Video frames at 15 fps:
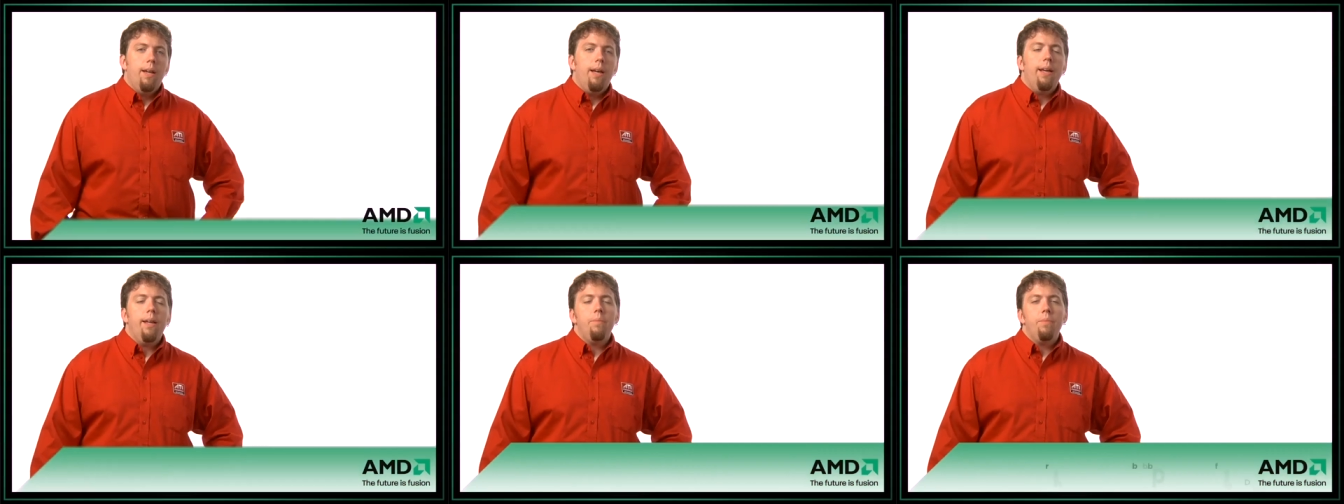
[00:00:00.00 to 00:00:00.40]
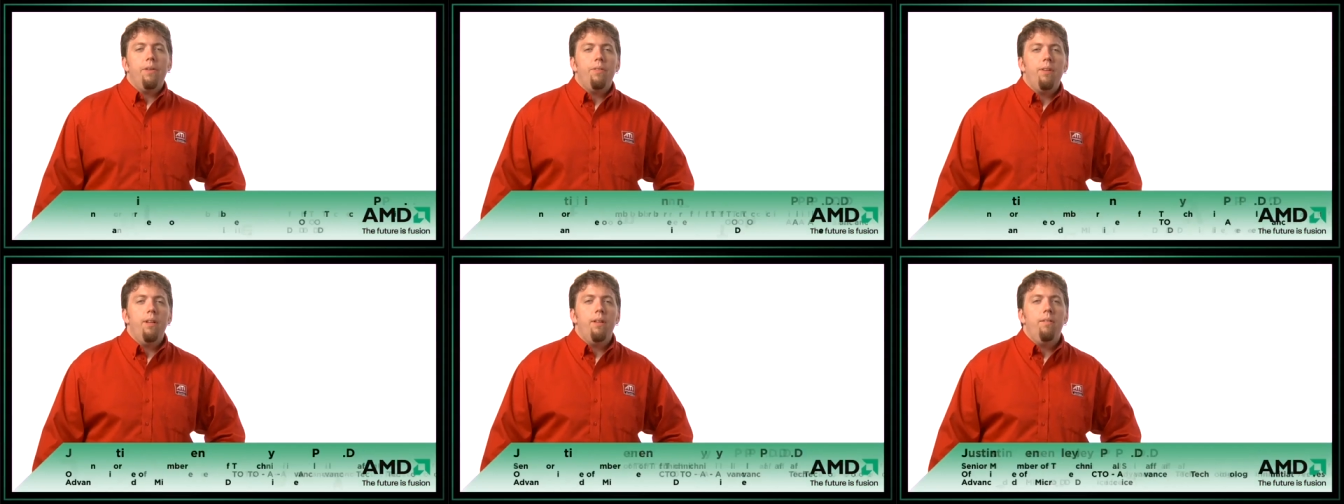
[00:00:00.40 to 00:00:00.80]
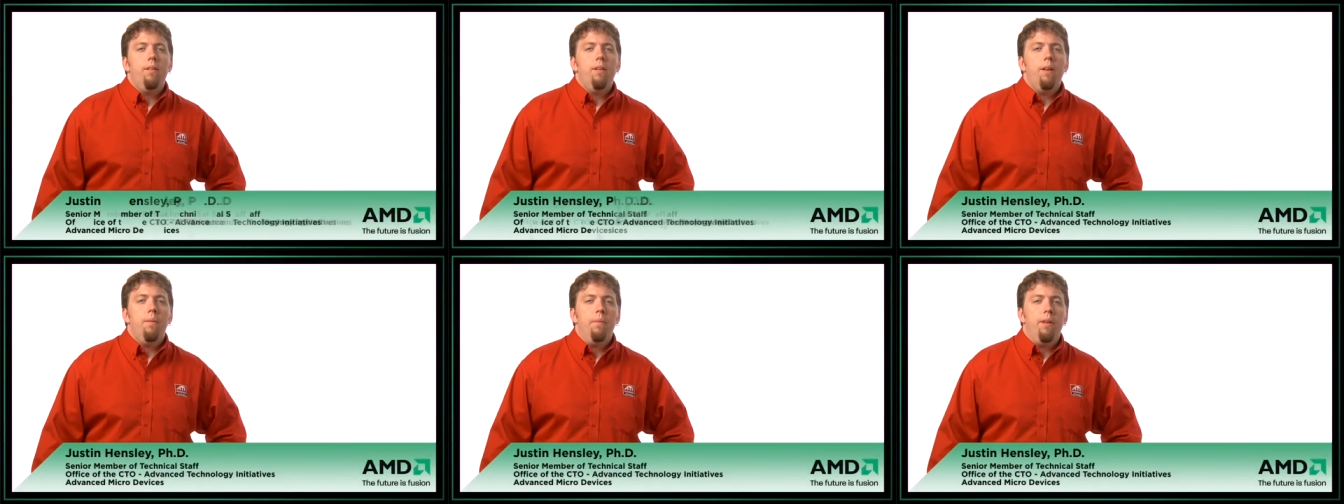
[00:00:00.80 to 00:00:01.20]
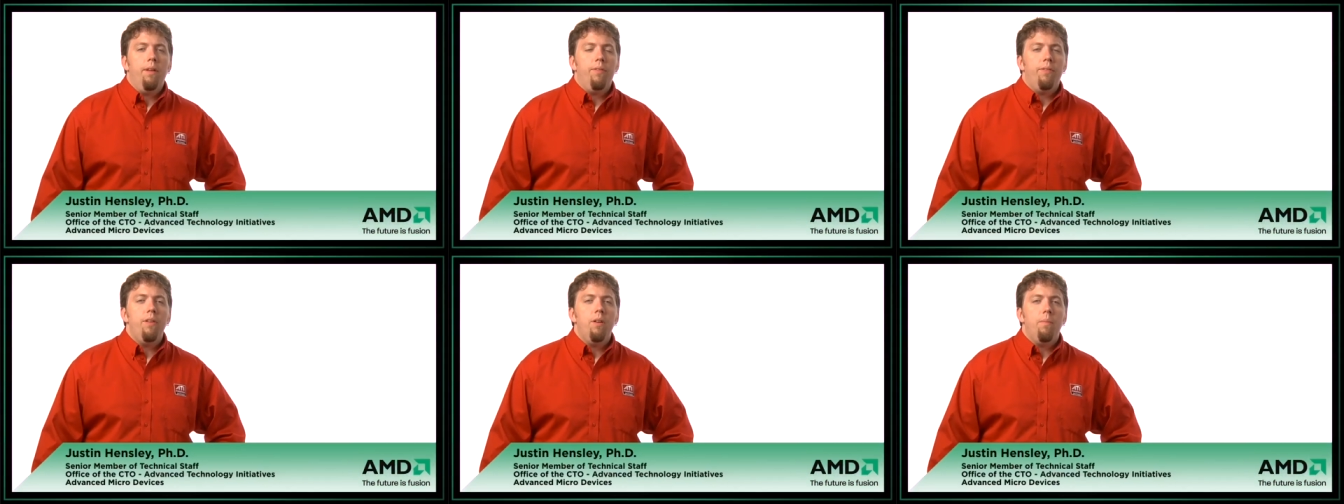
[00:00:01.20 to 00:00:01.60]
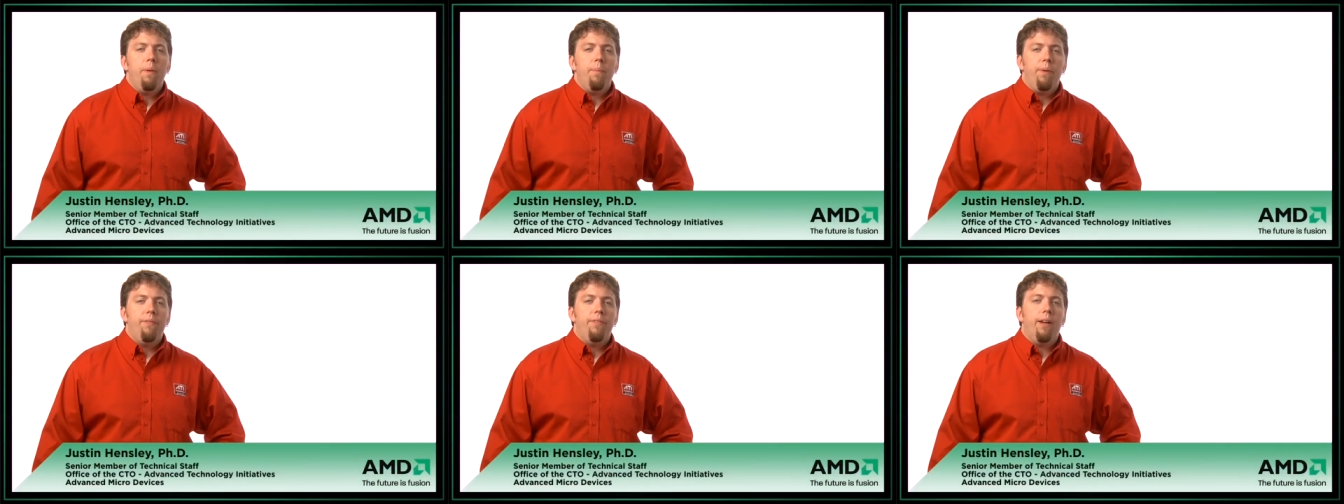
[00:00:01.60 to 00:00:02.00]
Hi, I'm Justin Hensley. I'm a senior
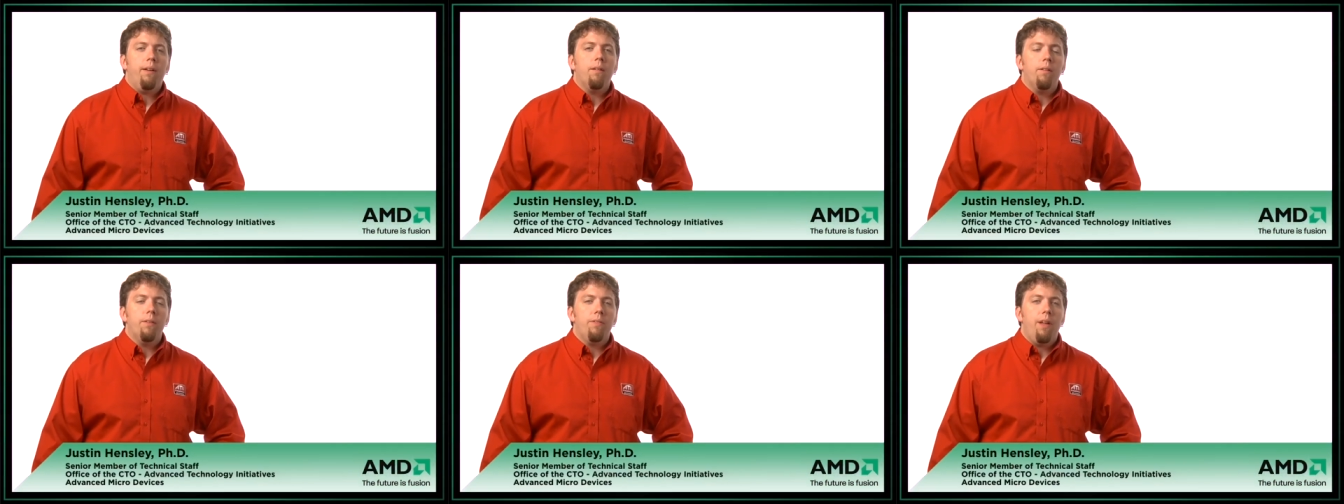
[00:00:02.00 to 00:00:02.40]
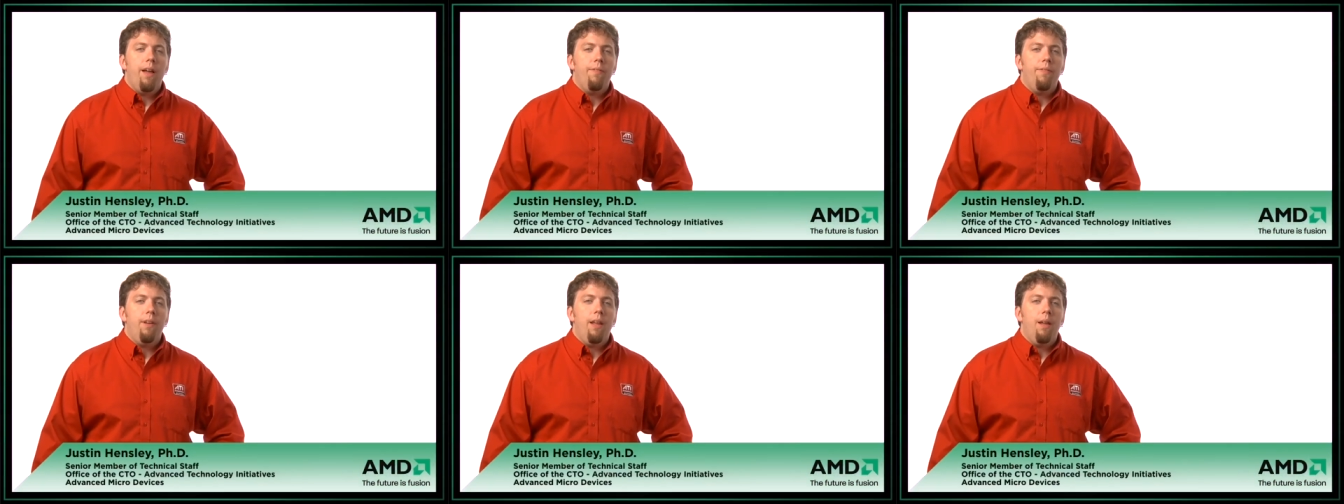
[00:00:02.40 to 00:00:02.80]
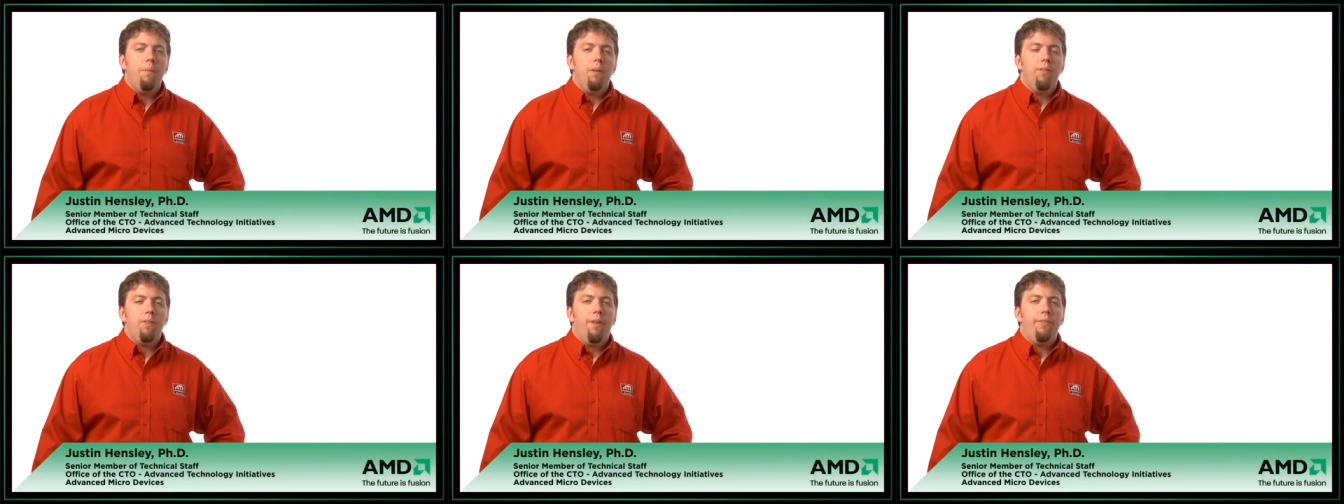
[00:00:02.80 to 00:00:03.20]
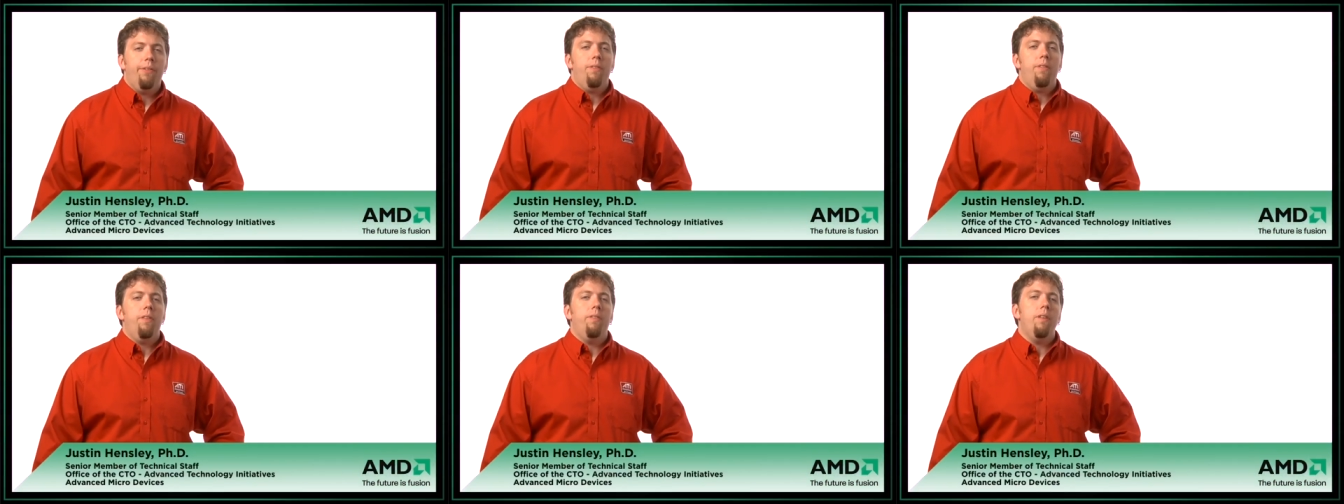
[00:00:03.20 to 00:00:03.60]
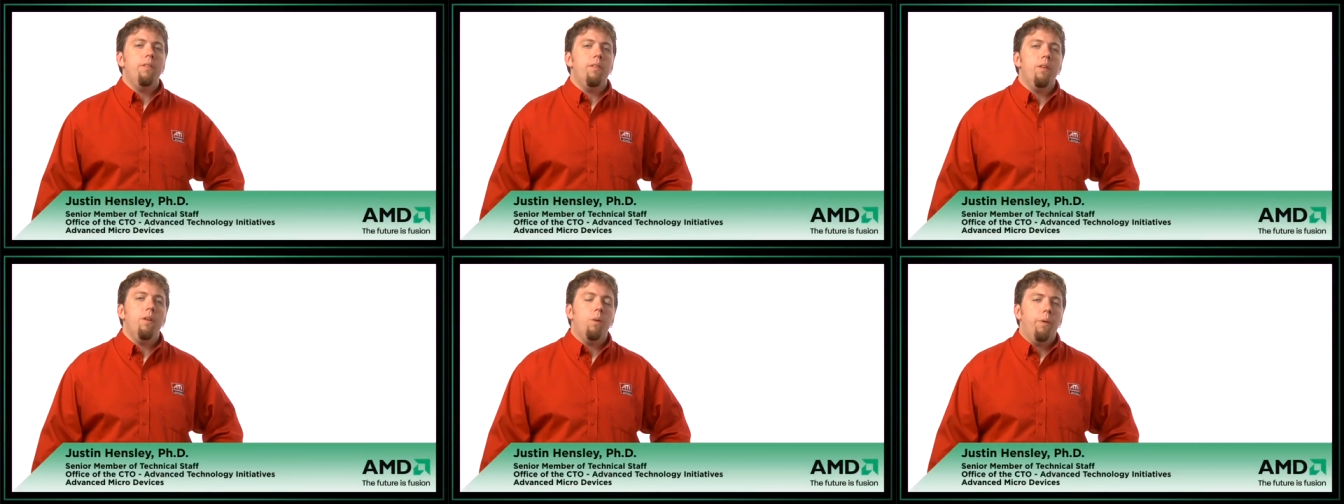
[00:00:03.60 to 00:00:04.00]
member of technical staff in A M D's office at the C
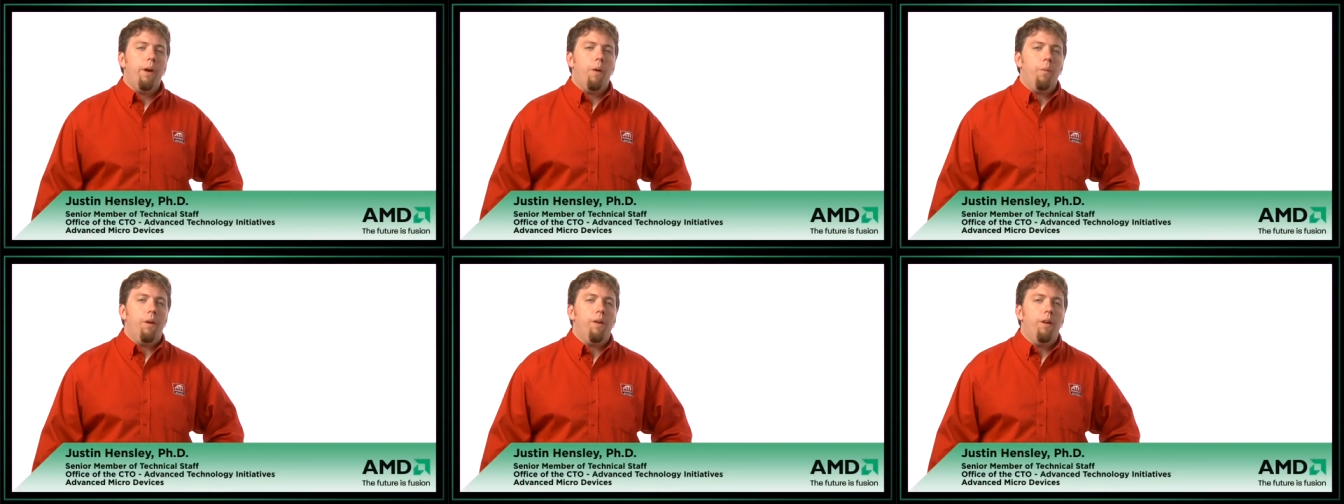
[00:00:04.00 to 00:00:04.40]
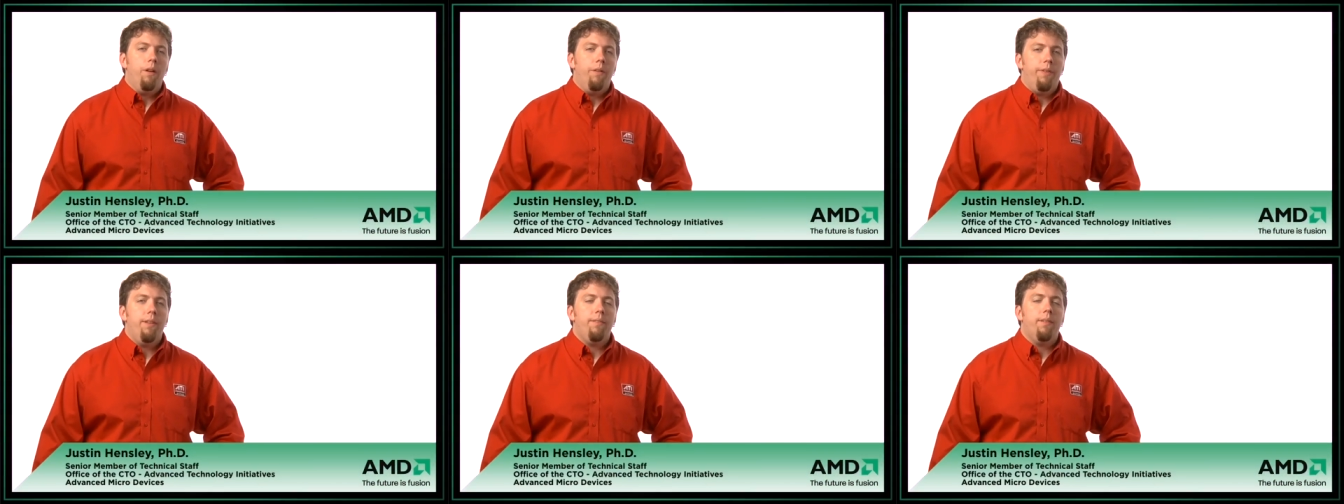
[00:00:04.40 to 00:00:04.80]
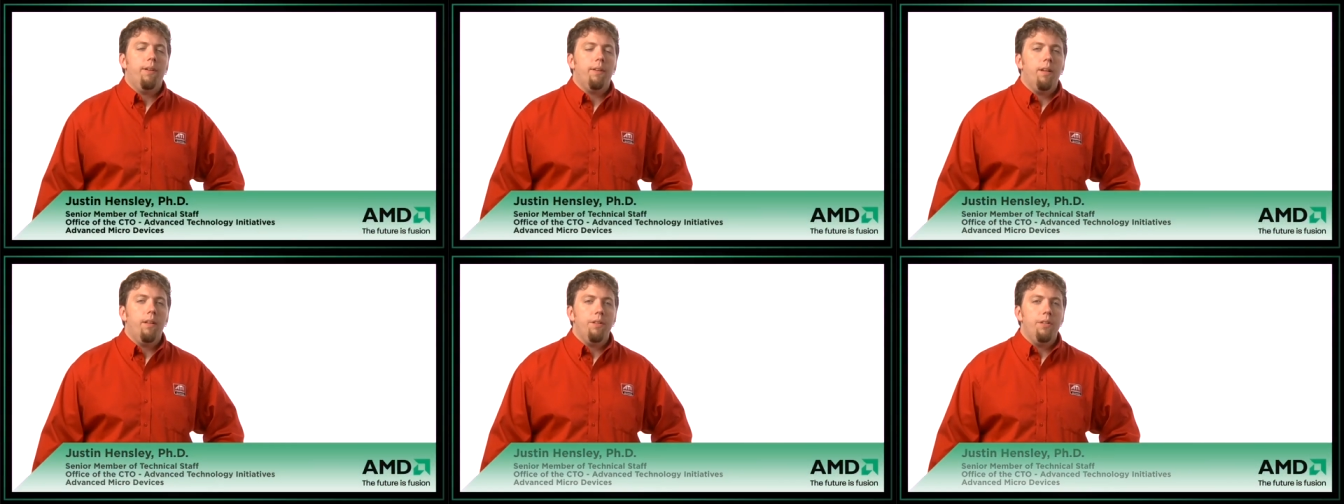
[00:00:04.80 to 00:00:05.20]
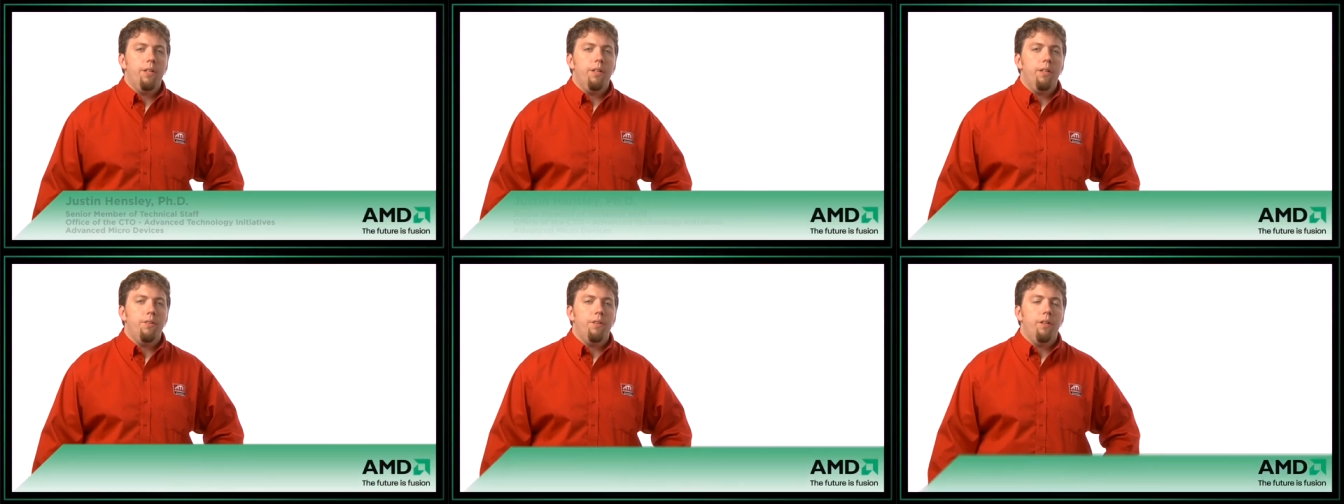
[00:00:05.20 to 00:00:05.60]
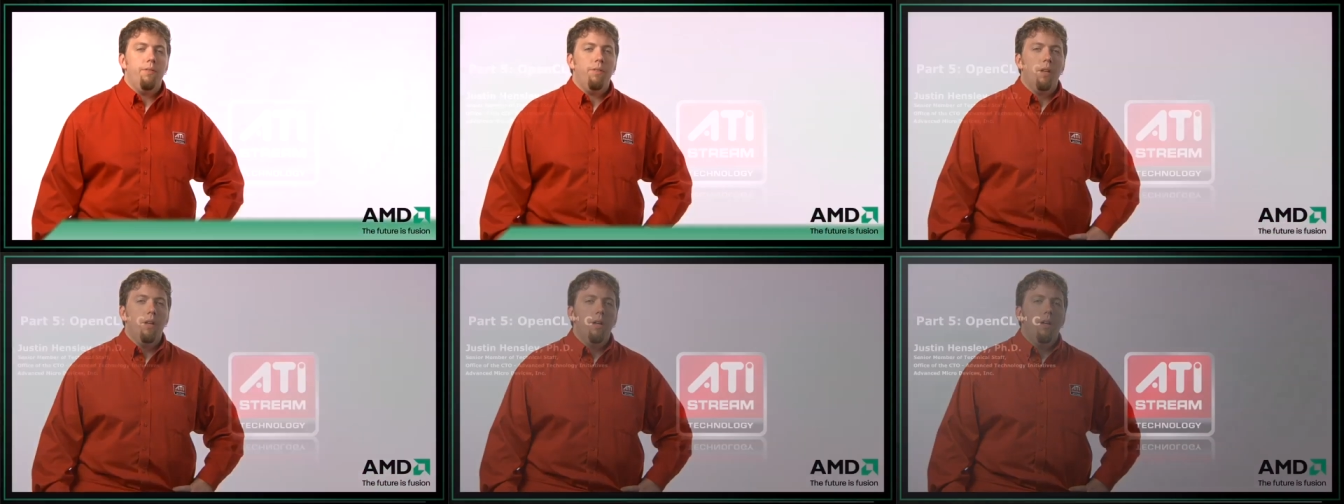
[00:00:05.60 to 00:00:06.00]
T O, where I work on advanced technology
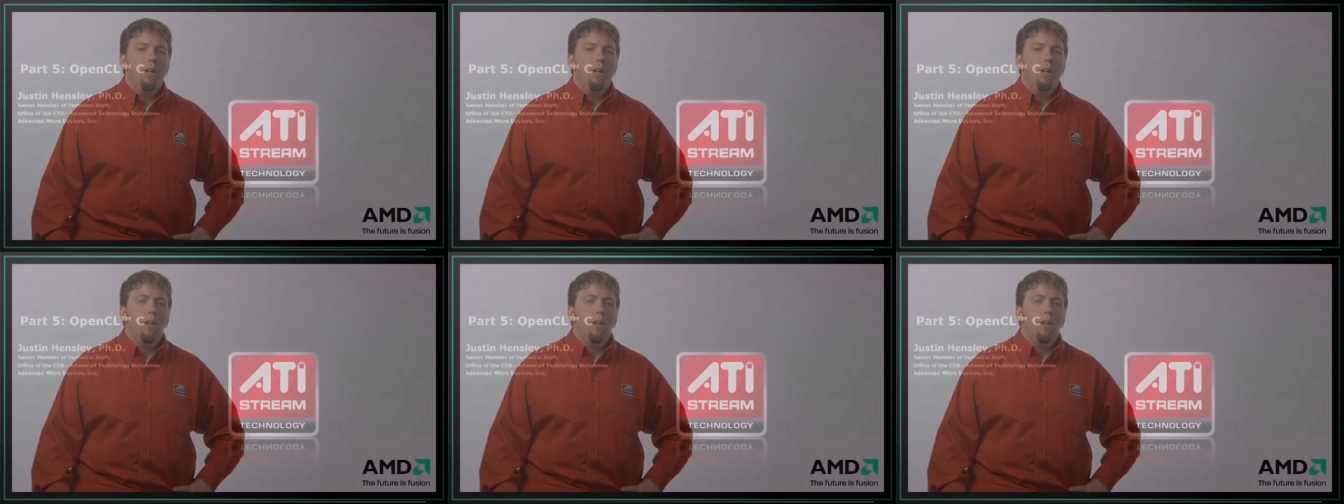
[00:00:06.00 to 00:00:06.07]
initiatives.